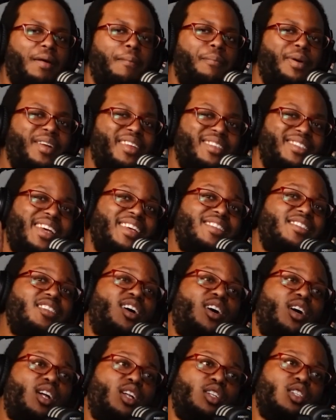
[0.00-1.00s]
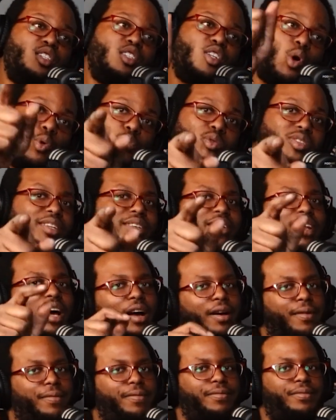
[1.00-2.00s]
But it tastes close
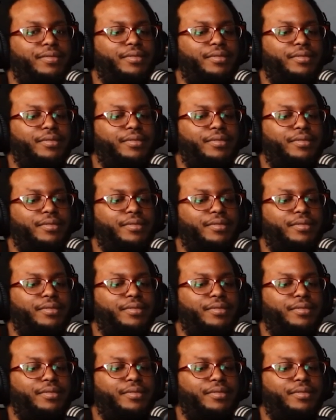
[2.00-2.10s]
enough